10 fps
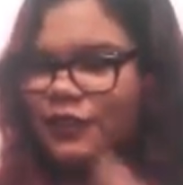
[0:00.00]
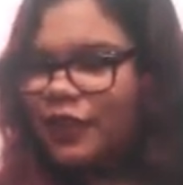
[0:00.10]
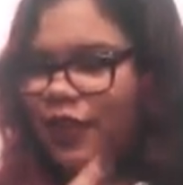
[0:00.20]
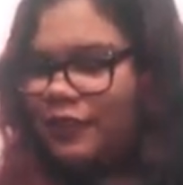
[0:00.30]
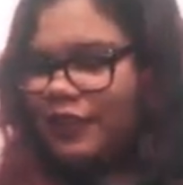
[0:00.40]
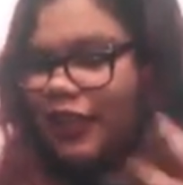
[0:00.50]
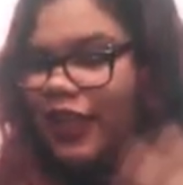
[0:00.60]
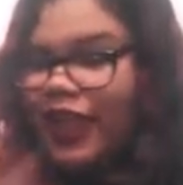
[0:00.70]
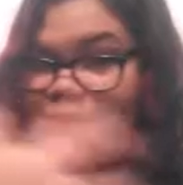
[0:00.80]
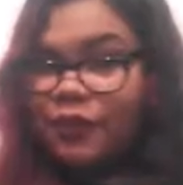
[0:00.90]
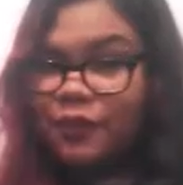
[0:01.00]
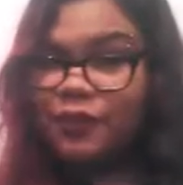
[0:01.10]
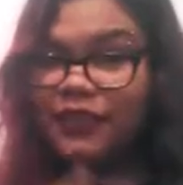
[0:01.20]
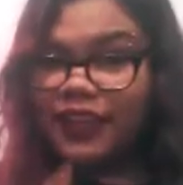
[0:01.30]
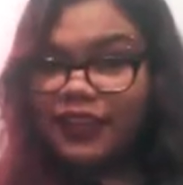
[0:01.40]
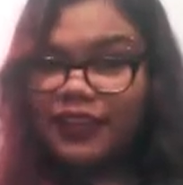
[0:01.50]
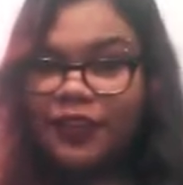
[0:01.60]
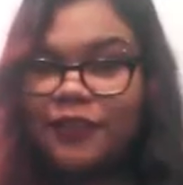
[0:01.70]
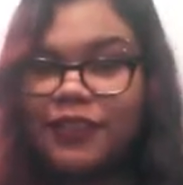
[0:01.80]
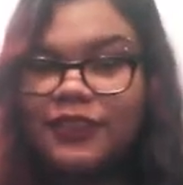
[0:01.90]
Not object. I have an important thing to
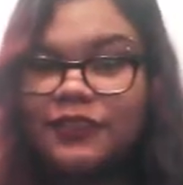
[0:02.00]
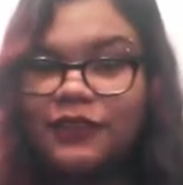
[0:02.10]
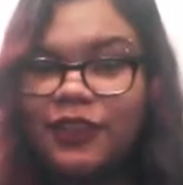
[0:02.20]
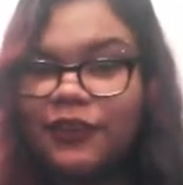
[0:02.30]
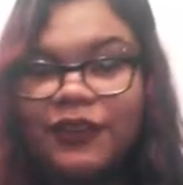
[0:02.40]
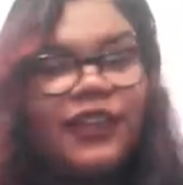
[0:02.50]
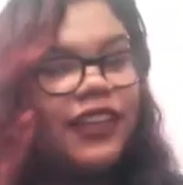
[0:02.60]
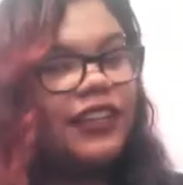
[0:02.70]
go with this reveal,